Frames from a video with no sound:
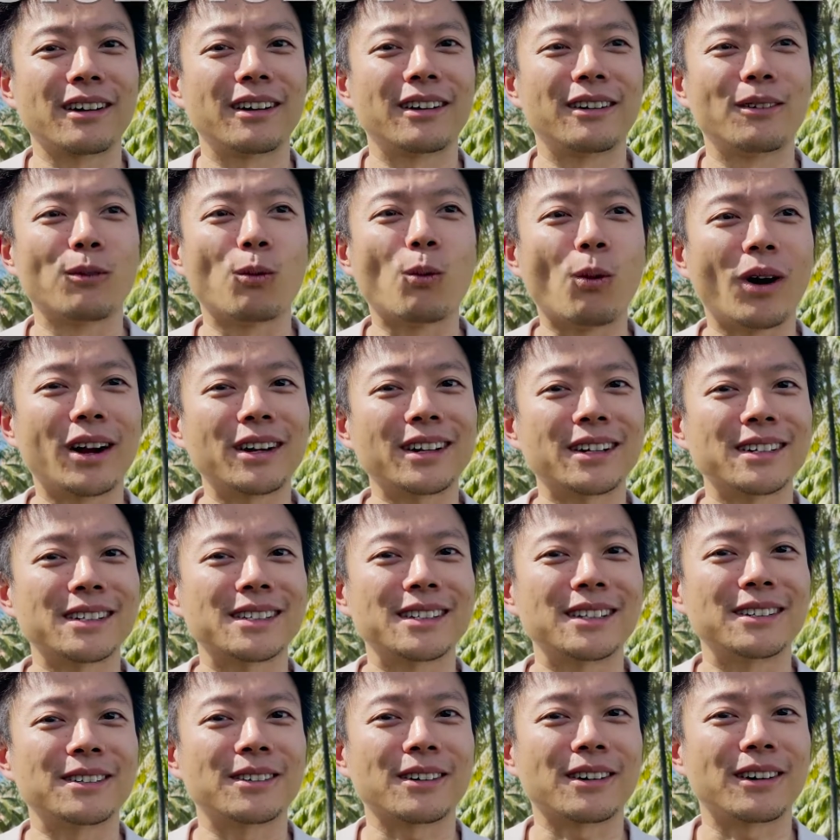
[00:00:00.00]
one
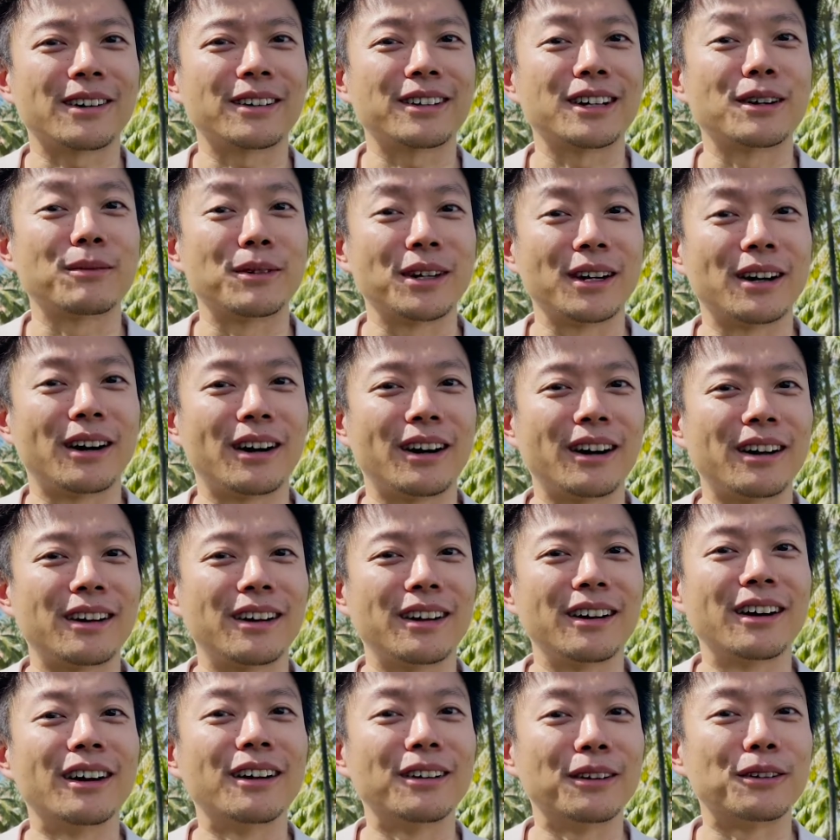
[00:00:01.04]
casino card that we got
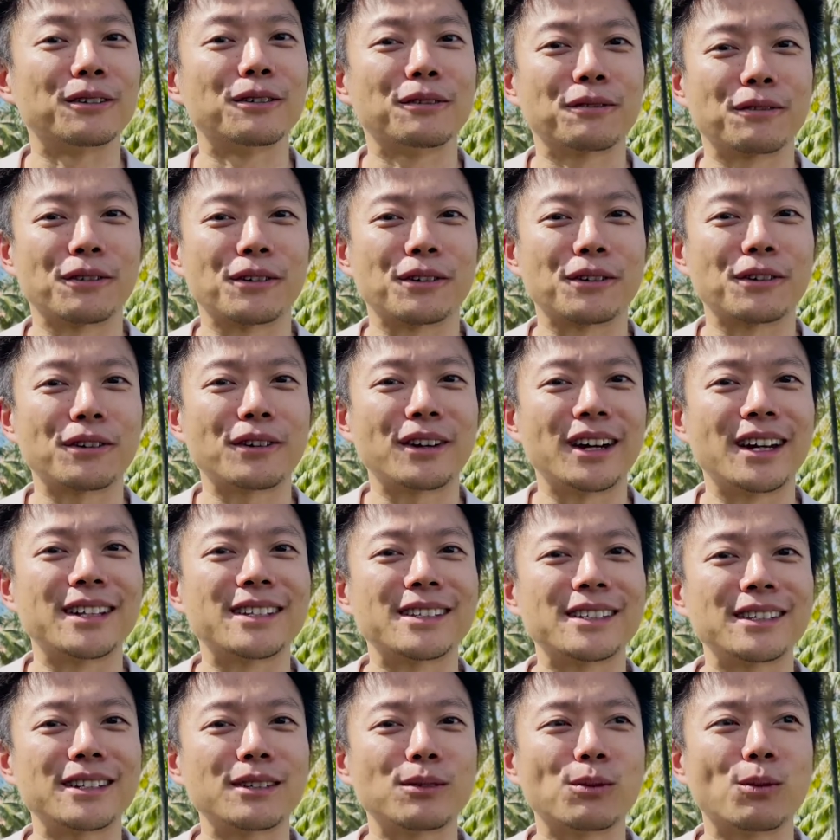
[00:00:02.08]
a little further and
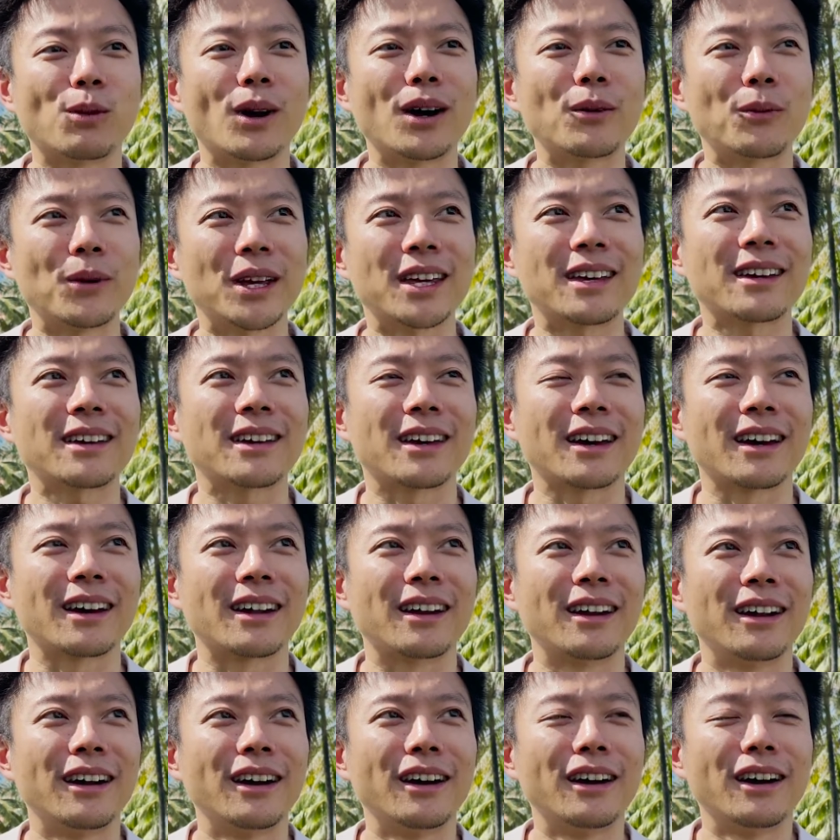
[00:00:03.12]
see what we can get
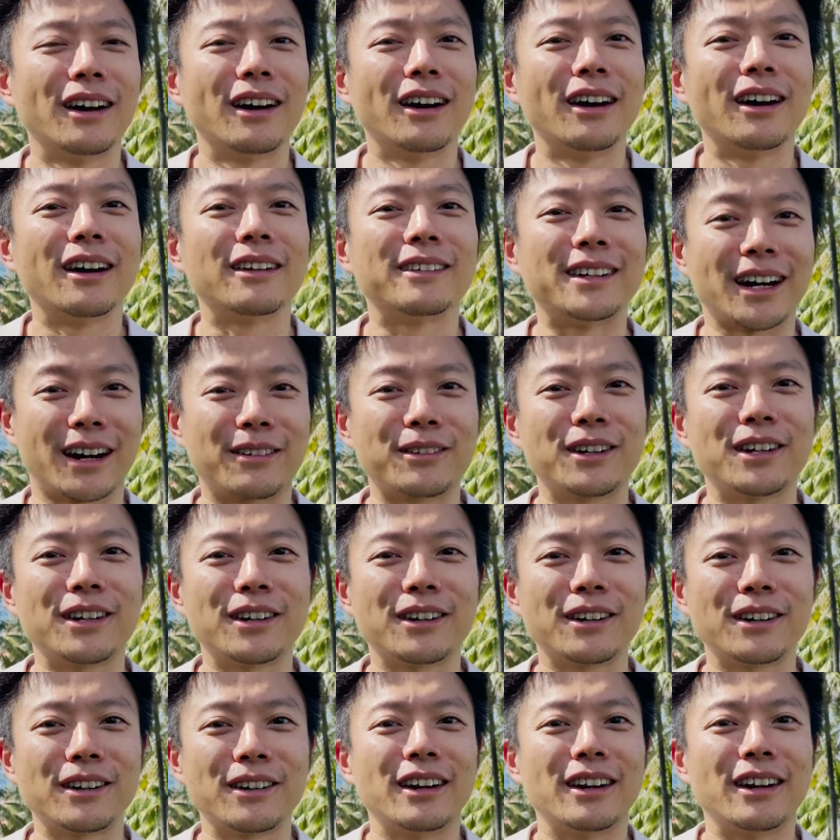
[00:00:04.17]
down
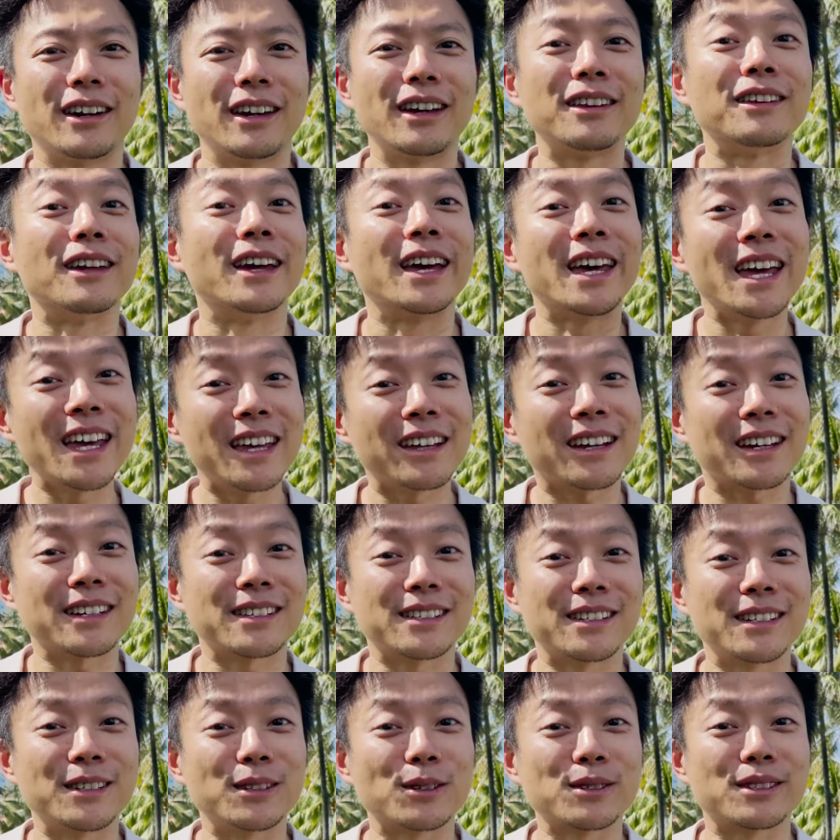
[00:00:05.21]
here in the 8
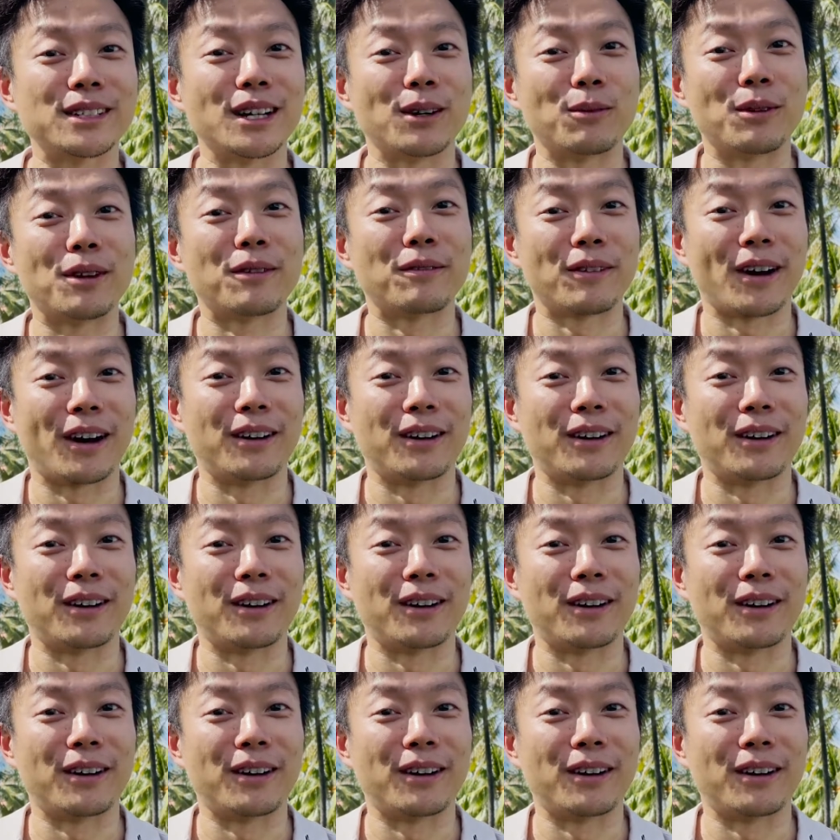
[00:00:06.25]
casinos that we found.